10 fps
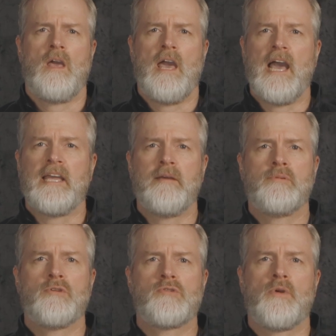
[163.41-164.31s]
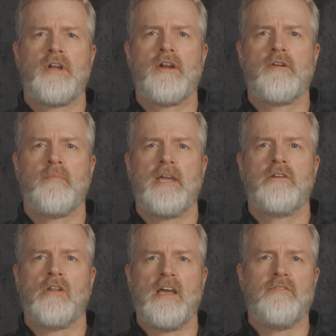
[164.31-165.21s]
At Gemplers, we're here to make
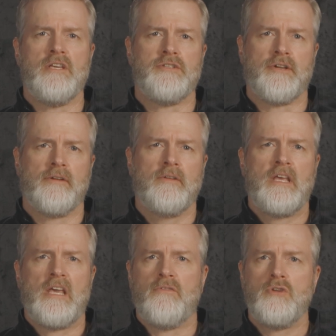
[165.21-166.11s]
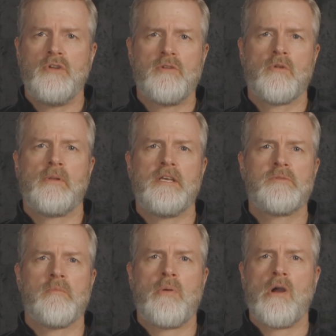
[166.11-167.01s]
your life easier. If you need
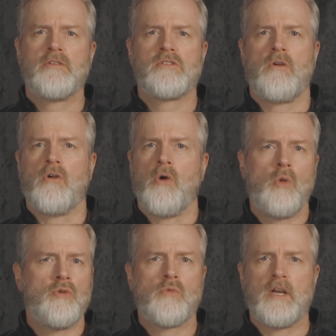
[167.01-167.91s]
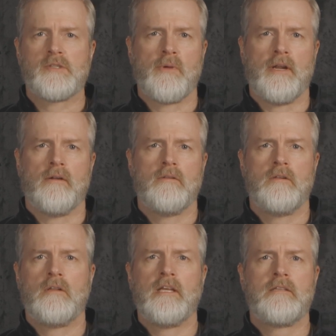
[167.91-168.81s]
replacement parts or a whole new respirator,
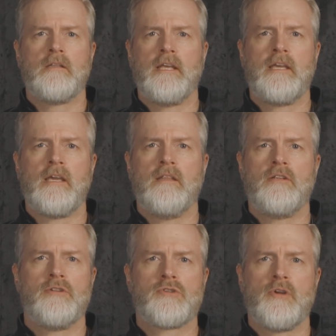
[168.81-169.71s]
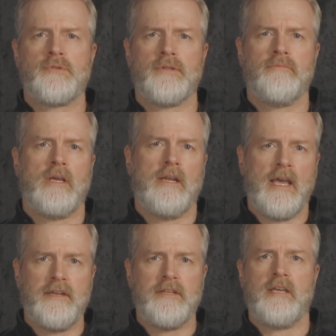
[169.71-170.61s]
click the link in the description and head to